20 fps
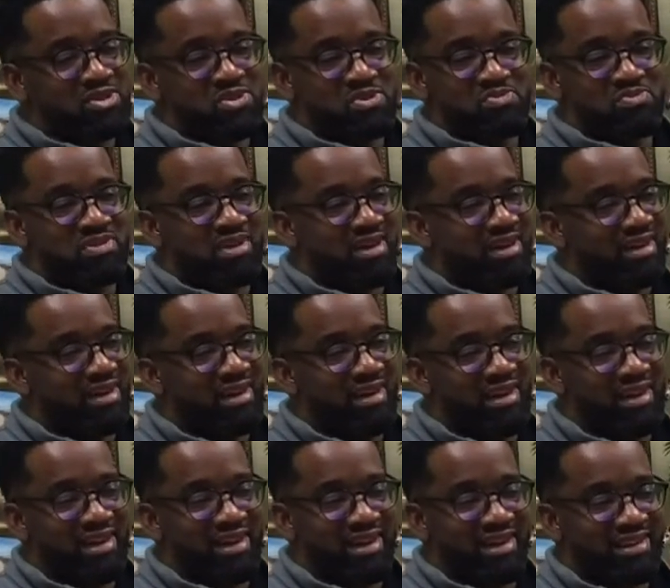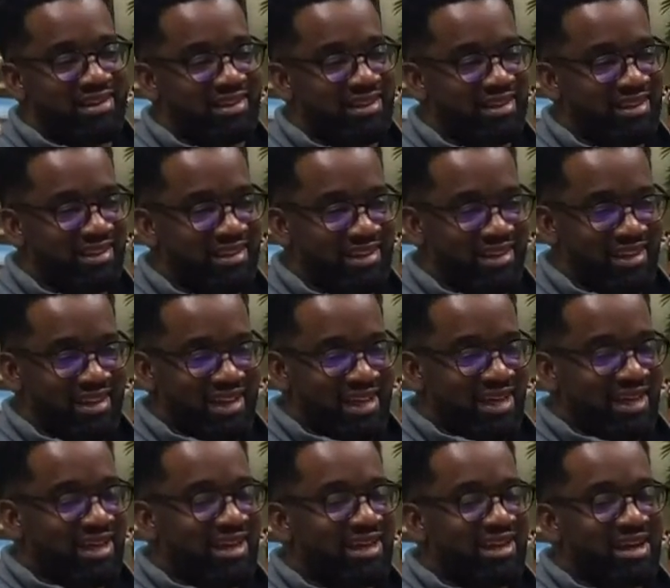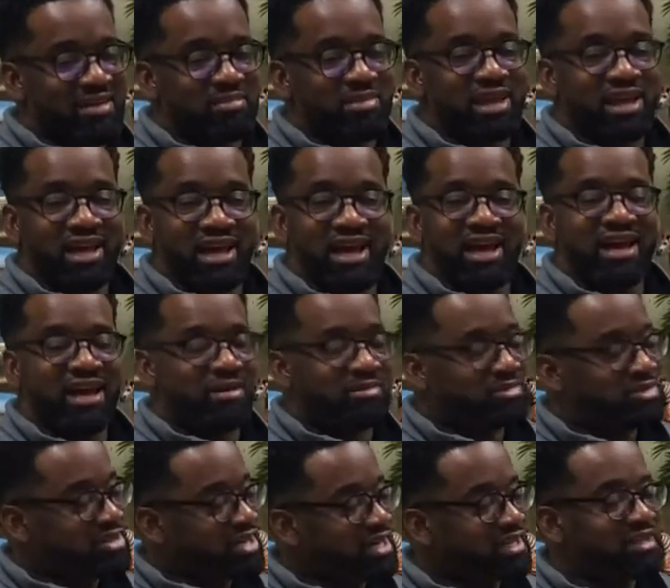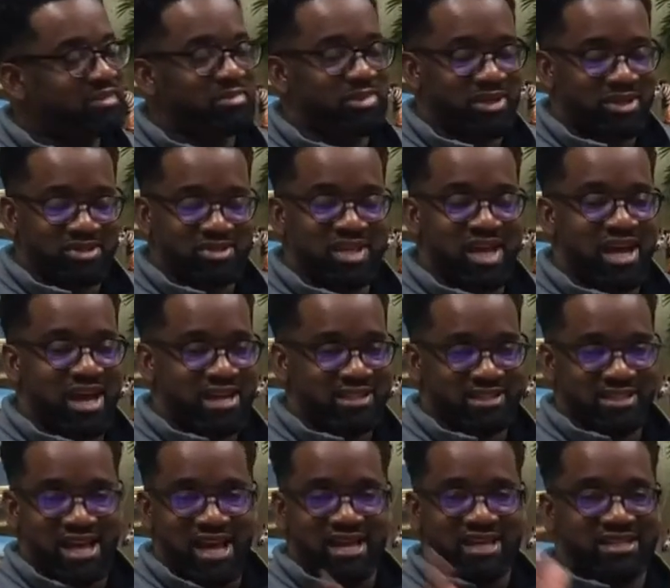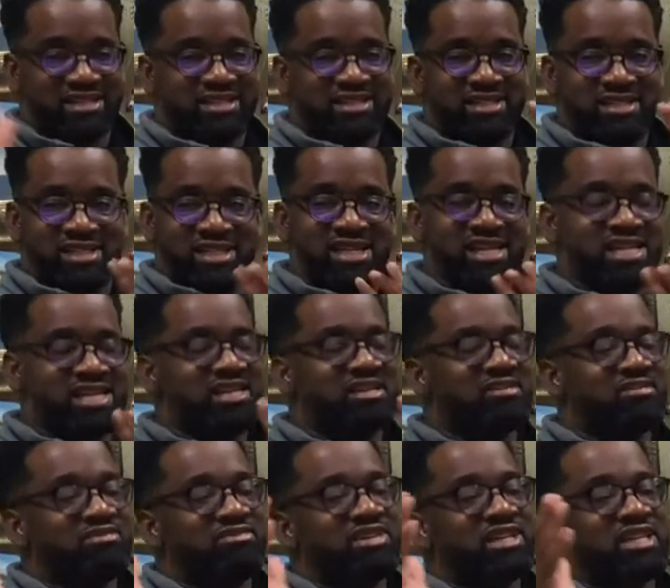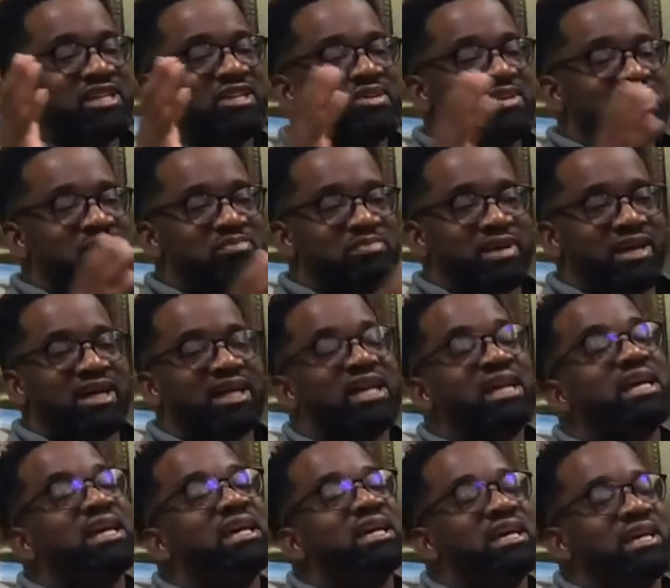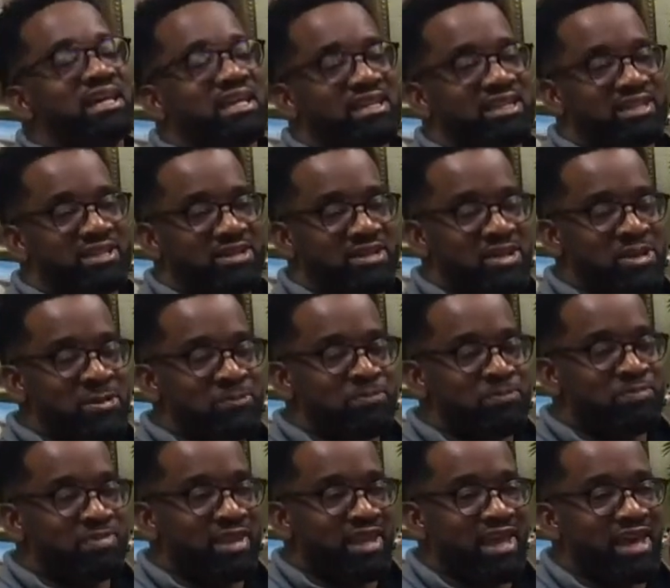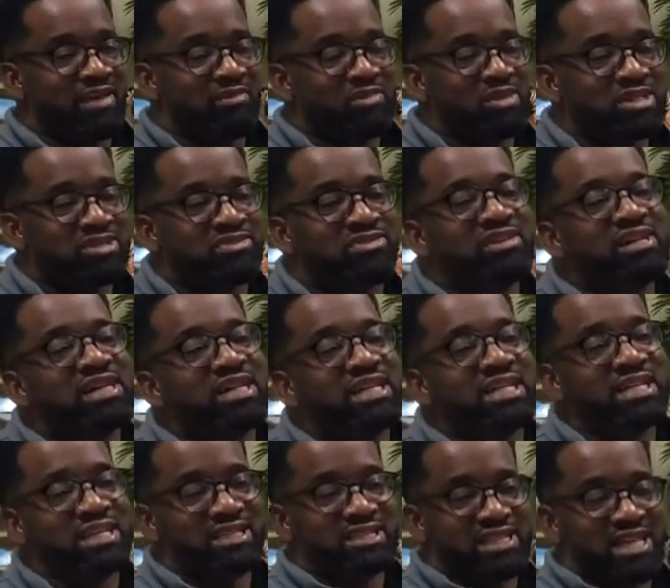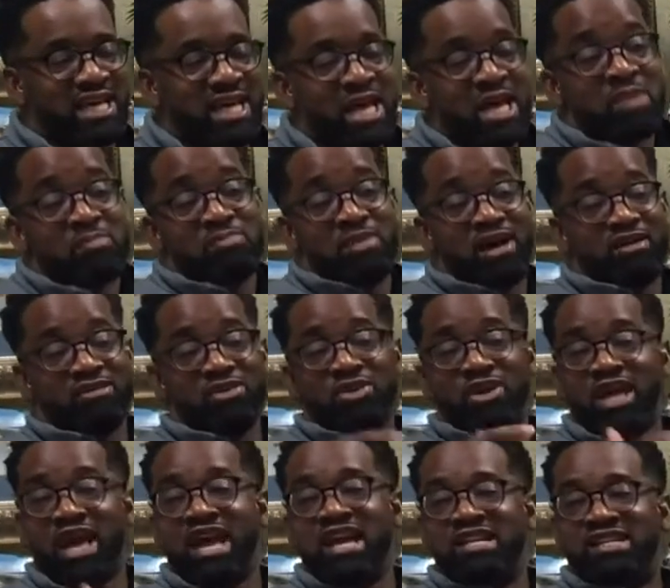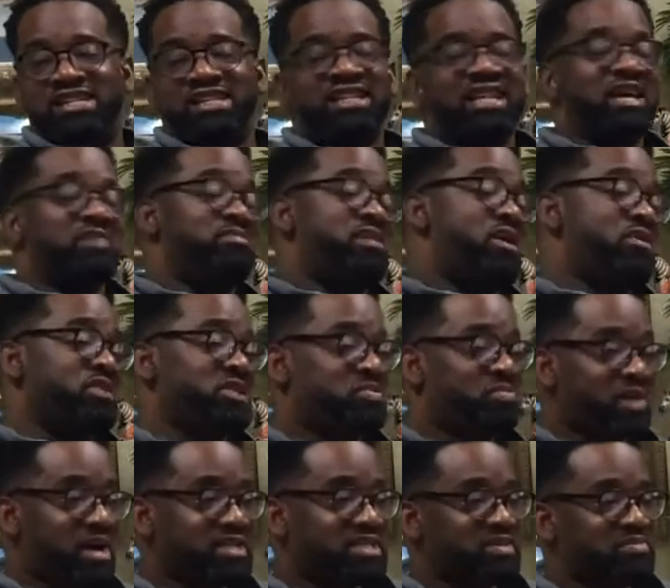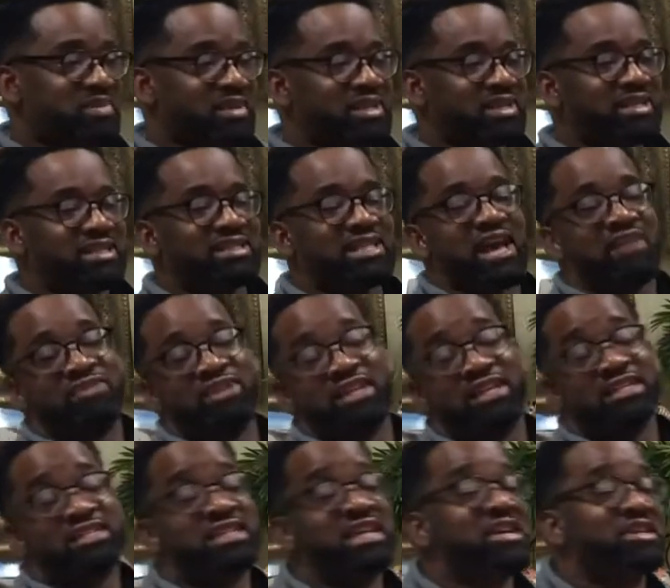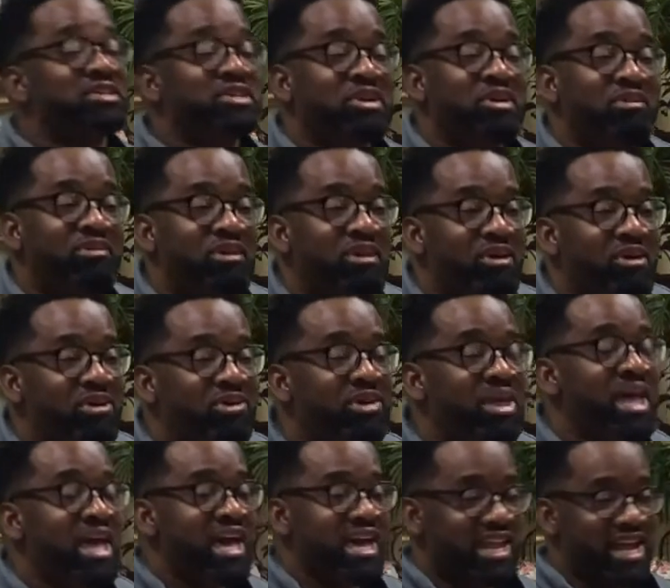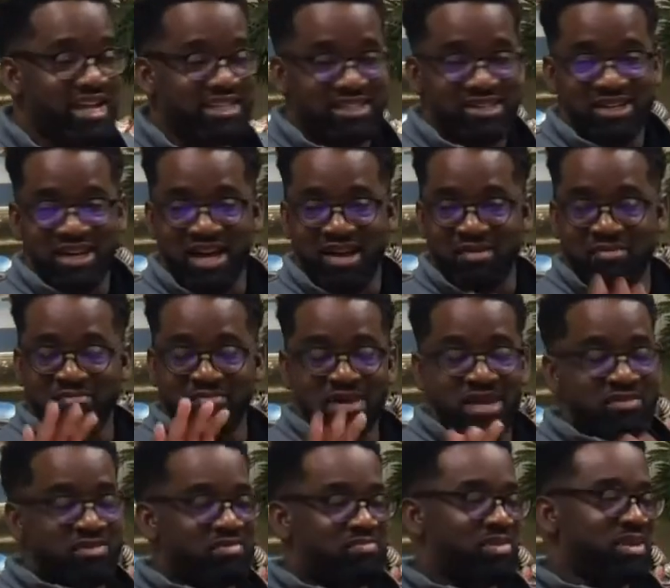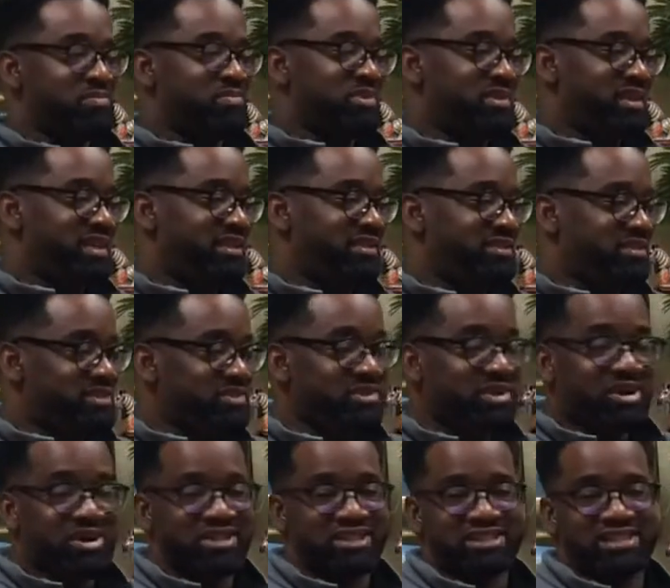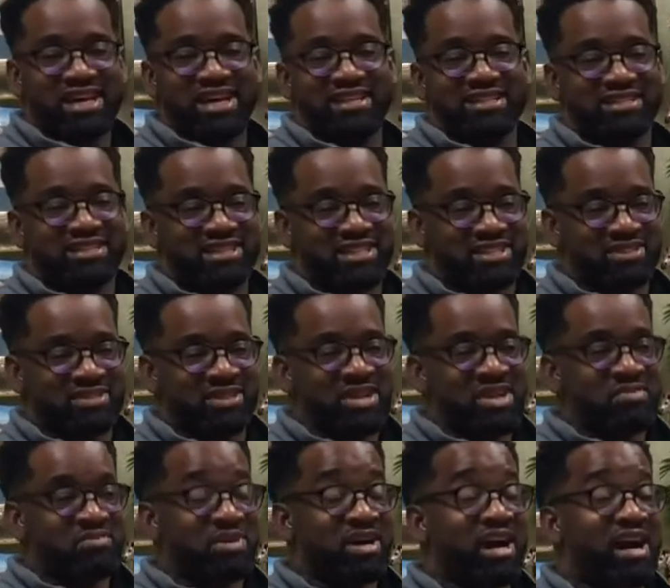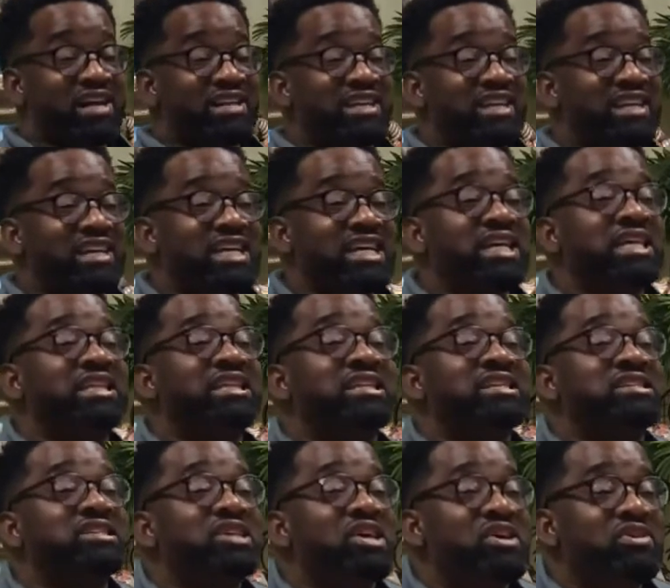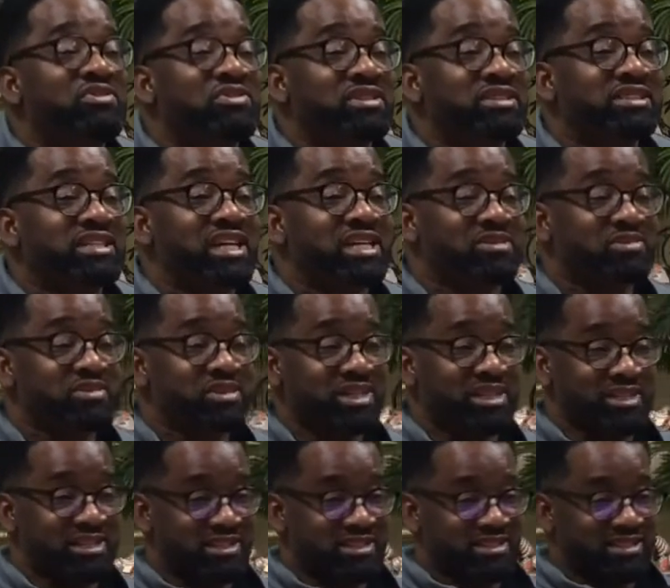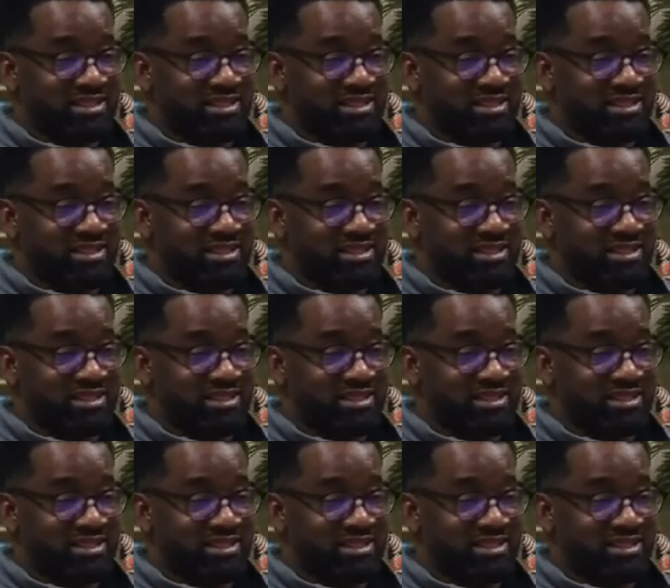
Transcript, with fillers: you mad. And I'm like, I, am chuckling because I, I, I can see the video in my head. And what's funny is that my vocation and my responsibilities have to continue to go on, and I still got to meet with people and do all this kind of stuff. But underneath the surface, guess what?